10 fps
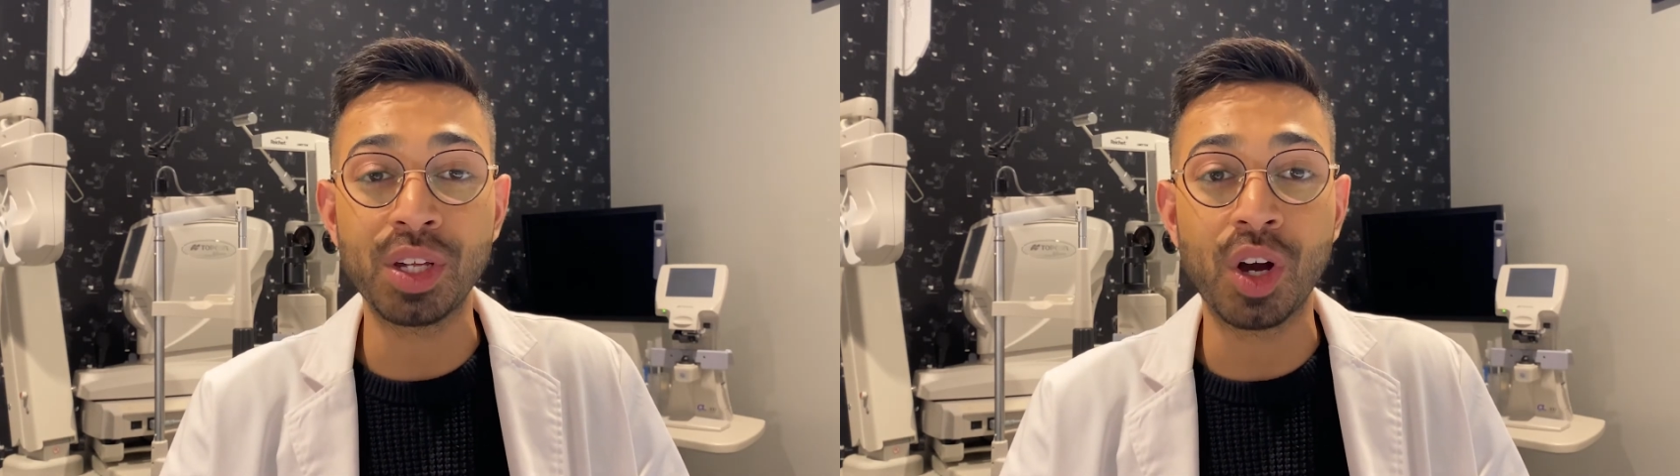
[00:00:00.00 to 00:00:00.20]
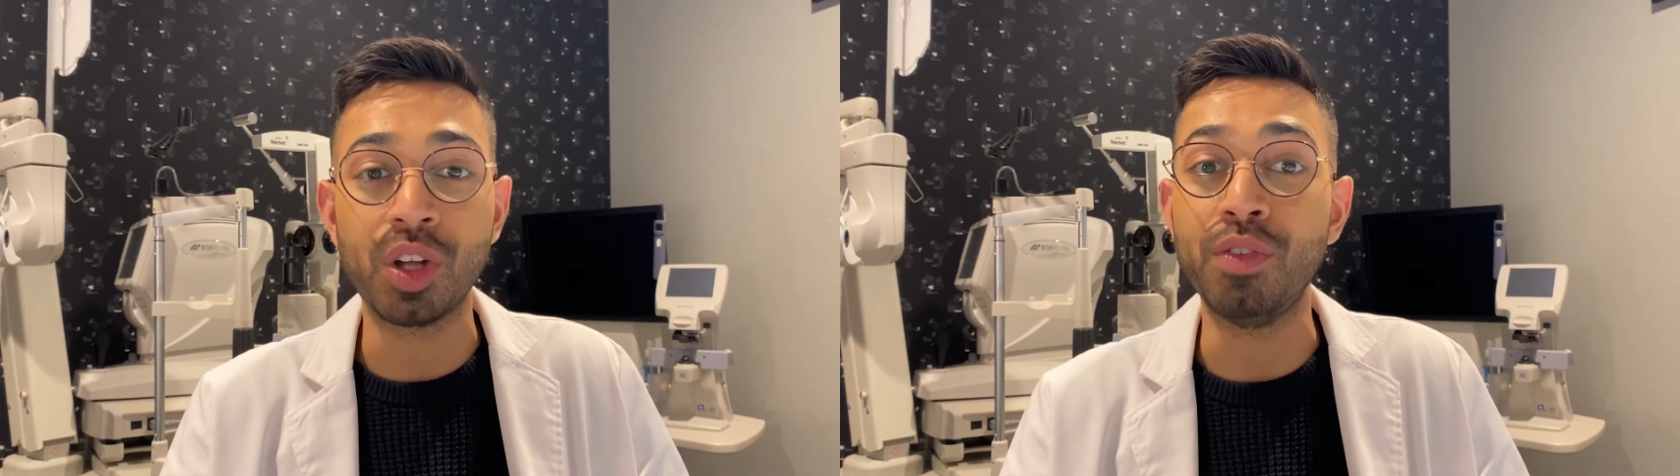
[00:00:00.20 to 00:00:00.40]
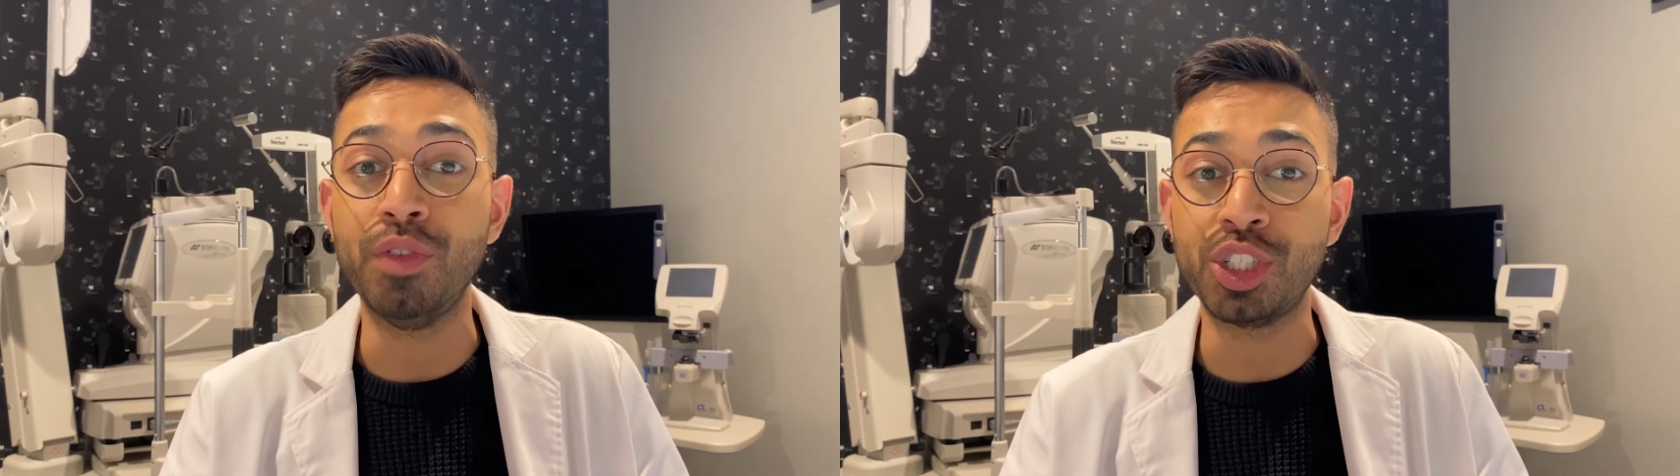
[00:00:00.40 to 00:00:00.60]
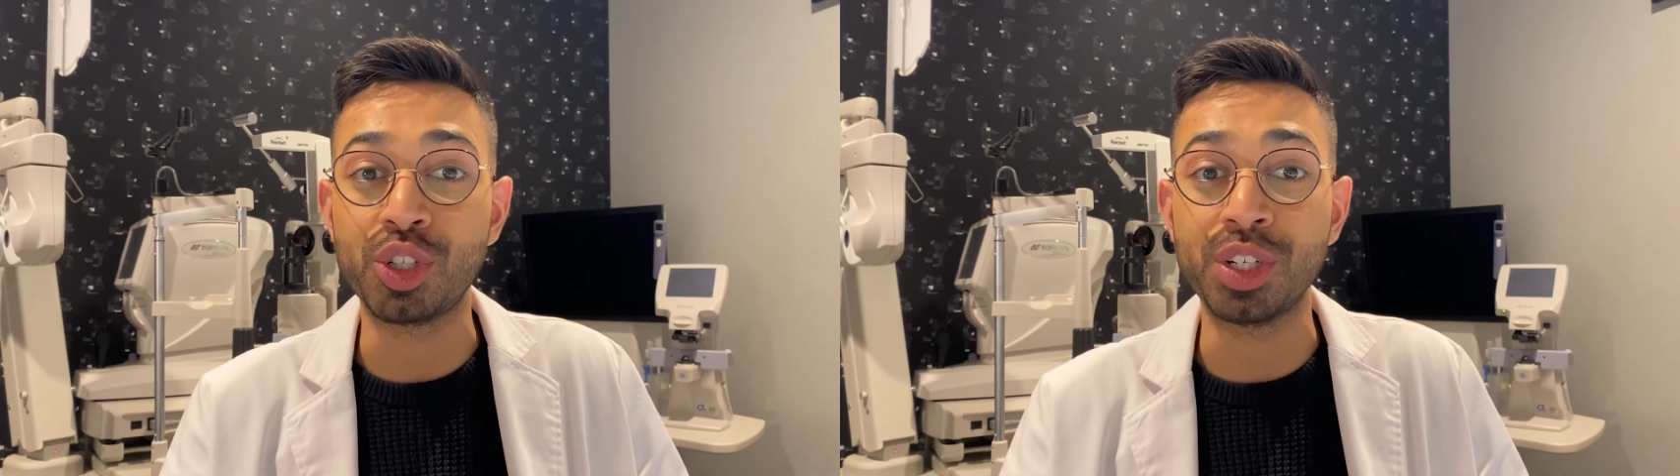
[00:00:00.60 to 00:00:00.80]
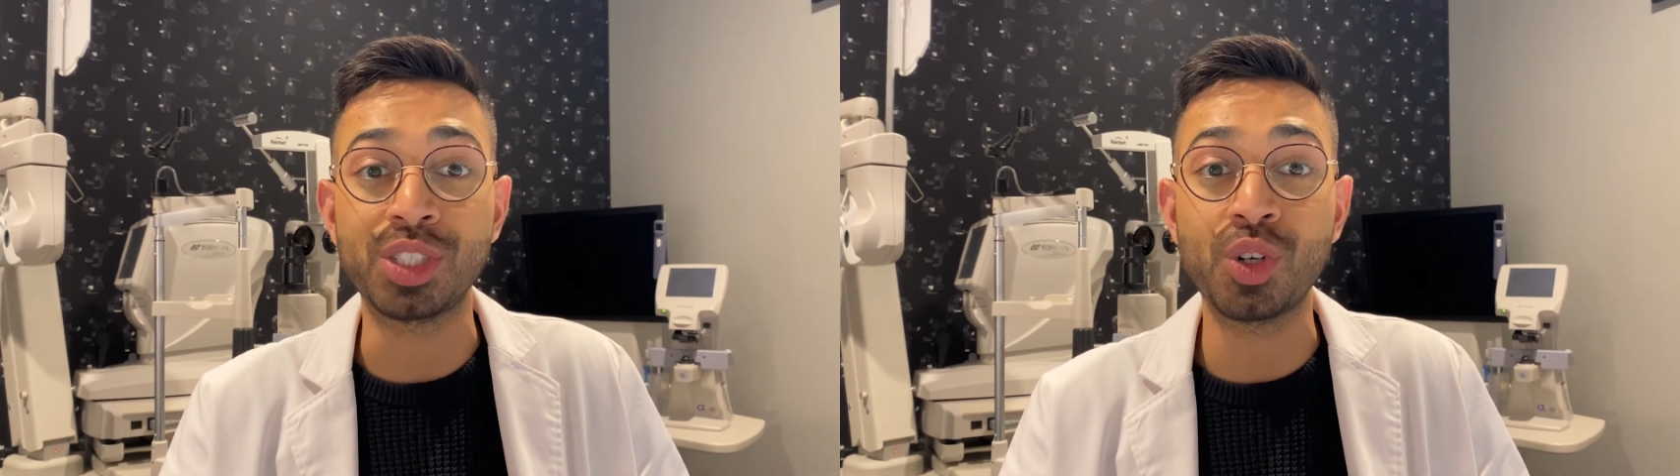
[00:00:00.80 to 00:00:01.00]
called the
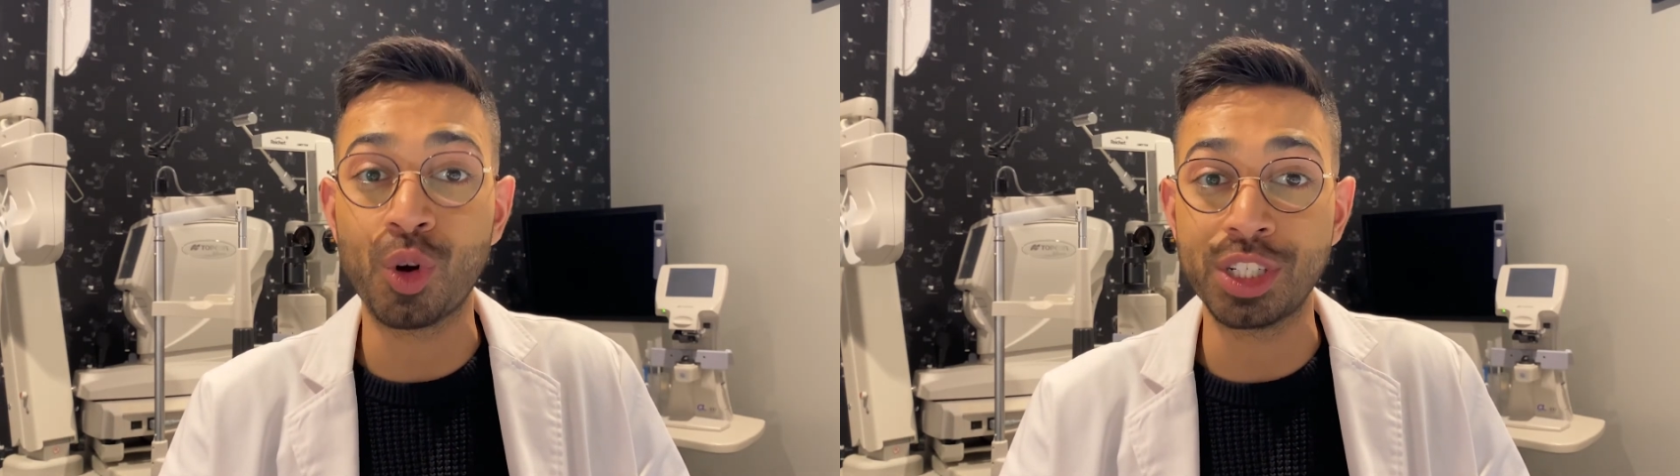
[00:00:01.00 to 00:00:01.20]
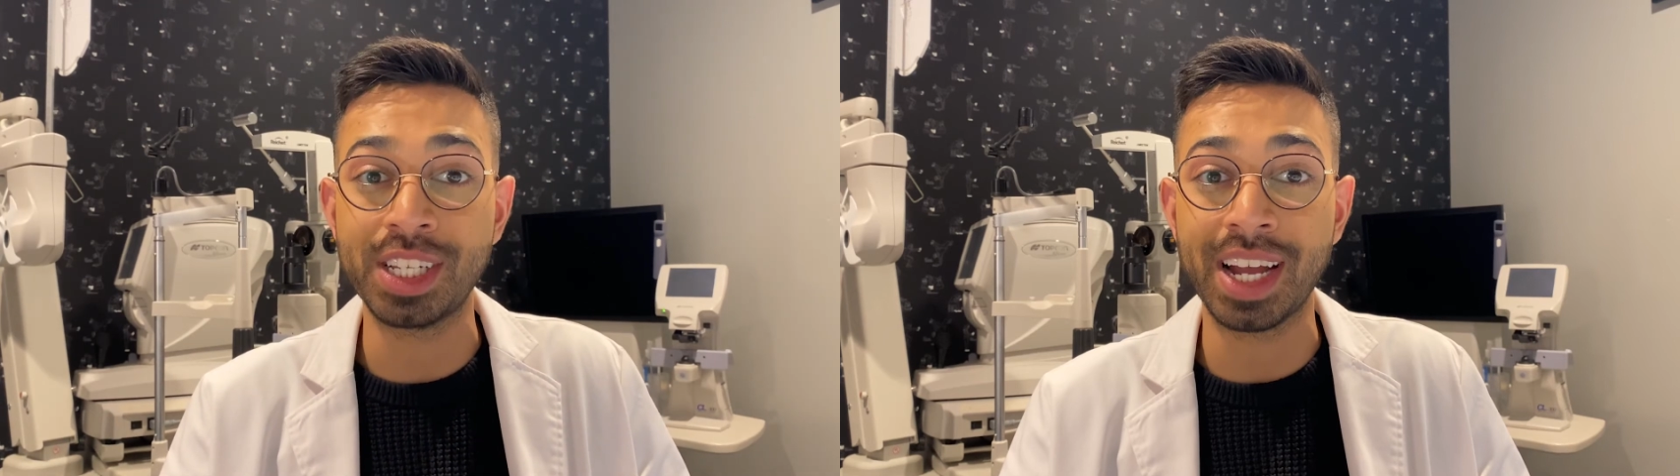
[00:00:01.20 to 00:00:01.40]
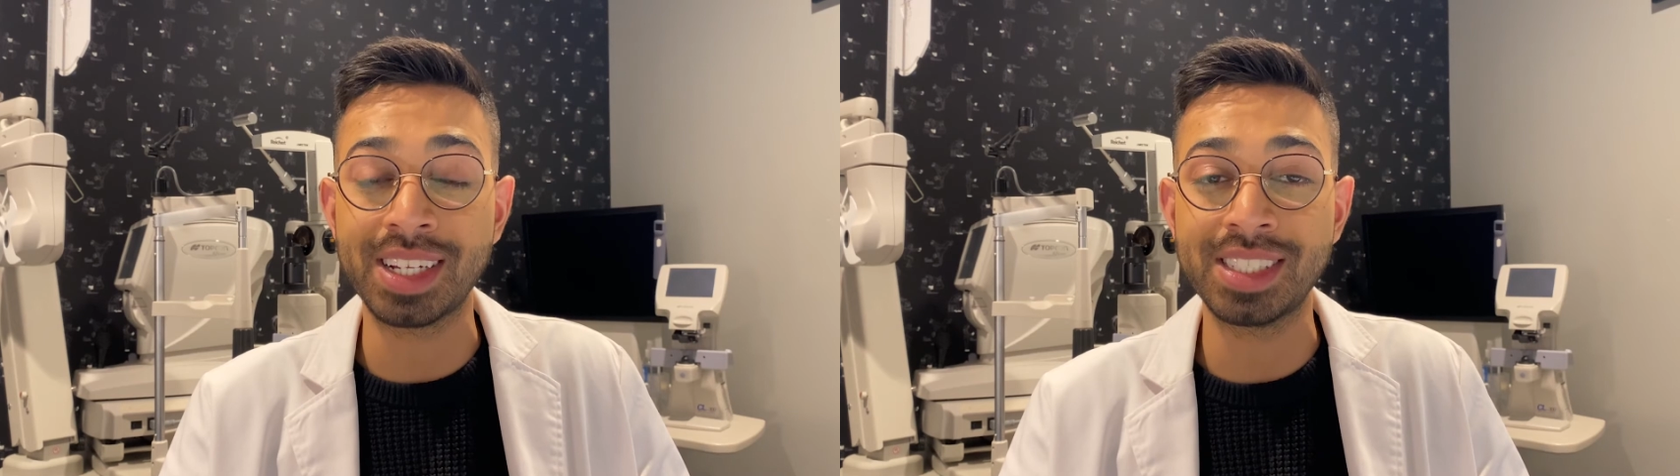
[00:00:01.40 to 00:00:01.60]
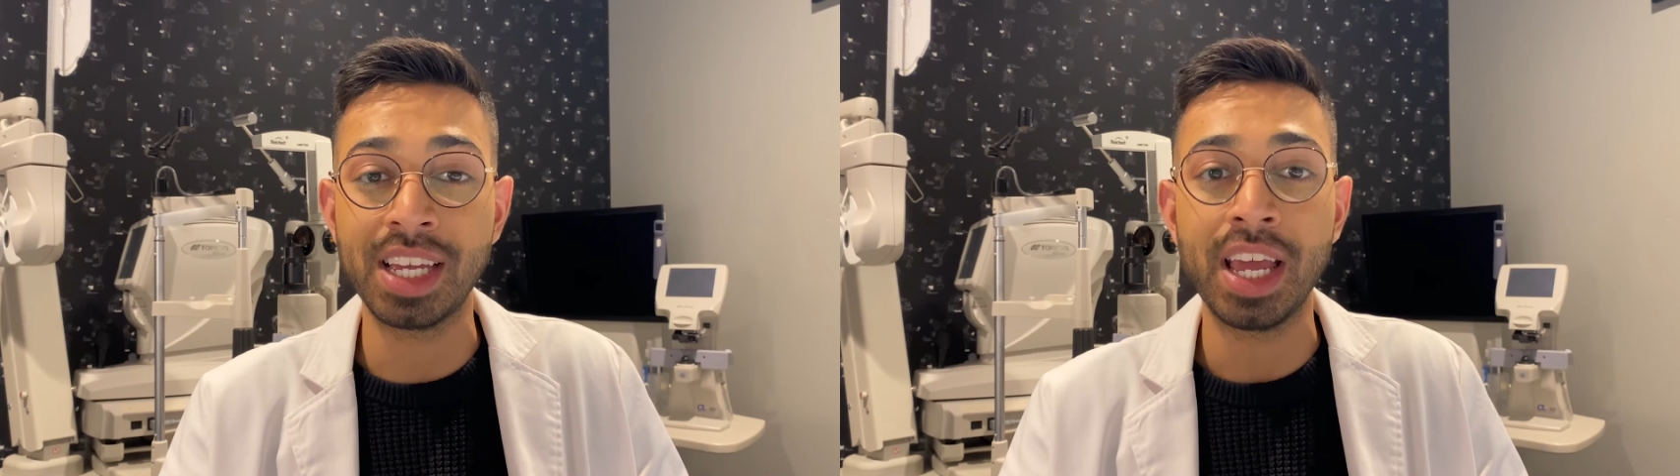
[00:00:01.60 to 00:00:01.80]
vitreous cortex.